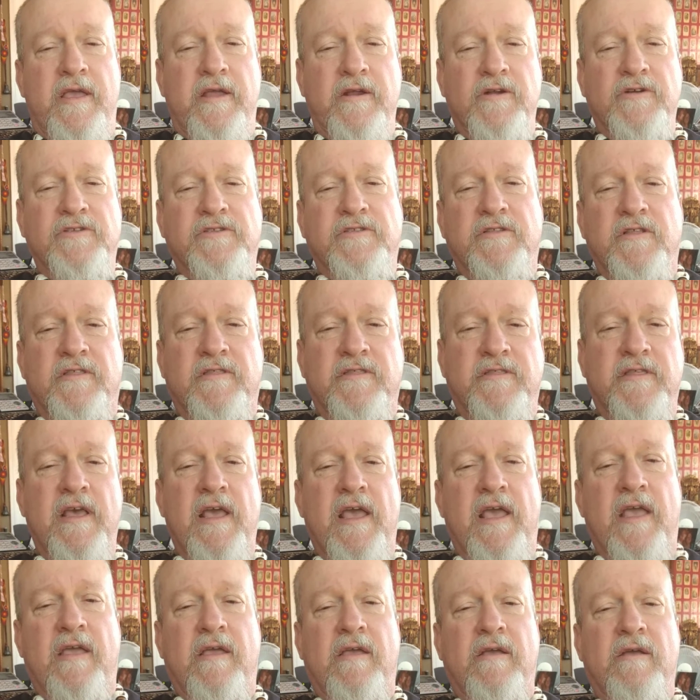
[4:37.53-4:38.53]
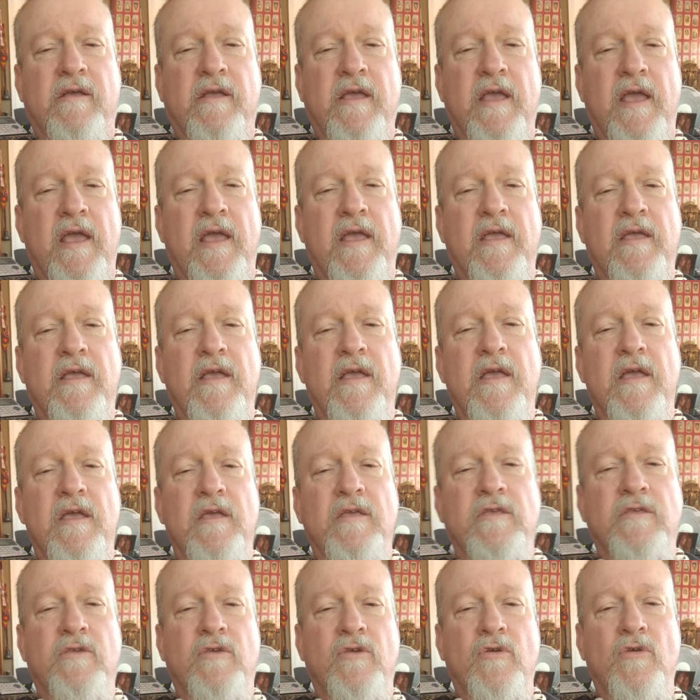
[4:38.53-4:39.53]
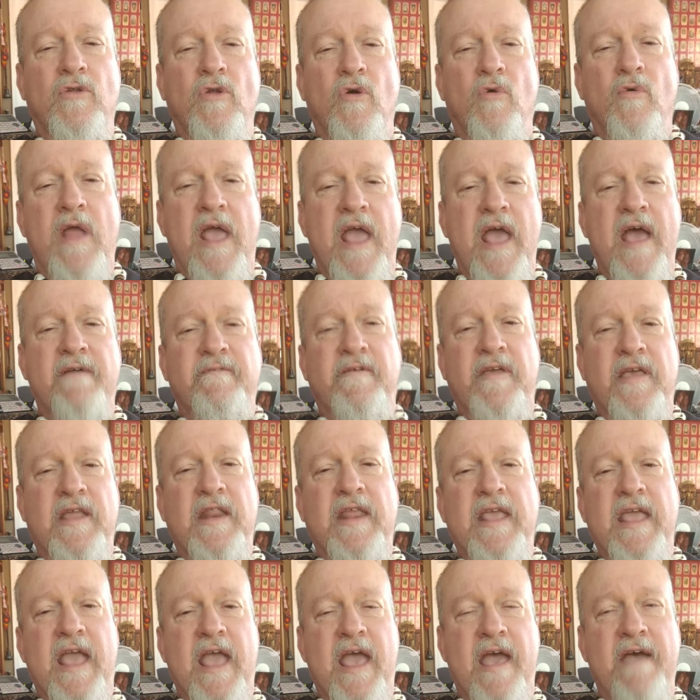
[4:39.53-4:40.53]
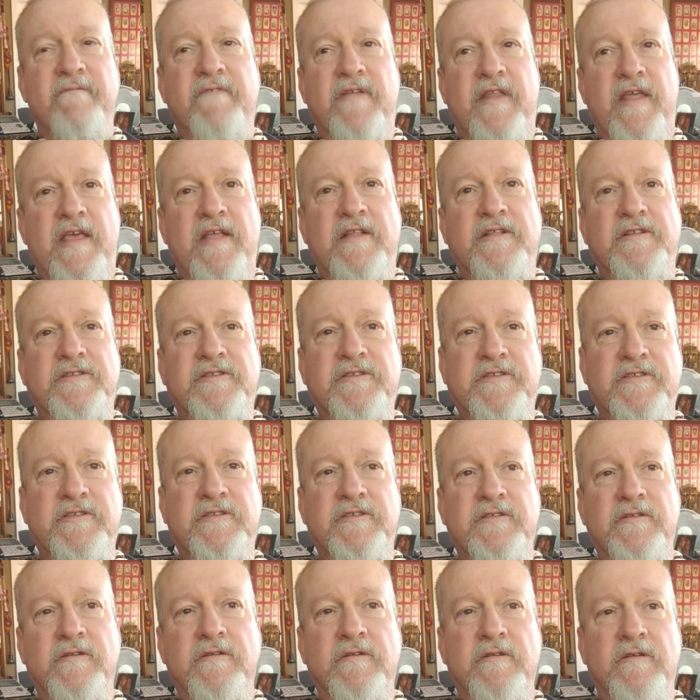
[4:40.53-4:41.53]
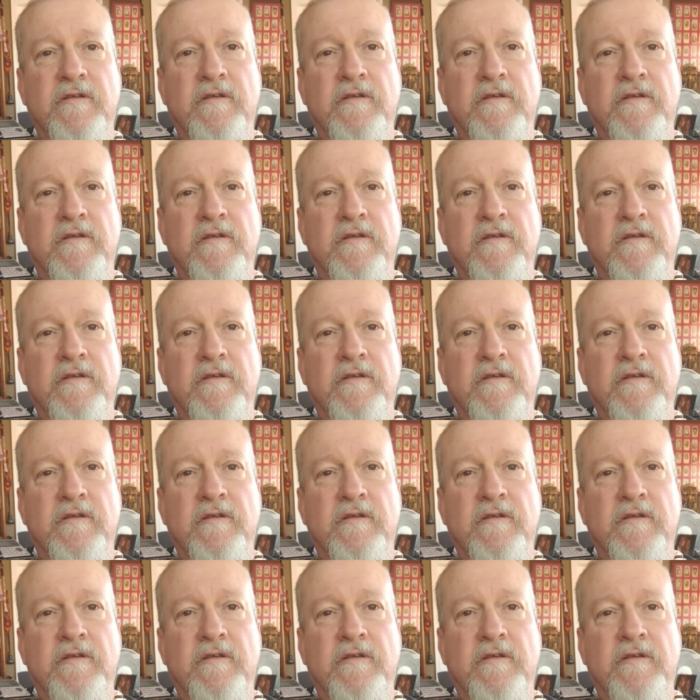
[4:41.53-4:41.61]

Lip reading: Here's the thing, okay? You don't have any evidence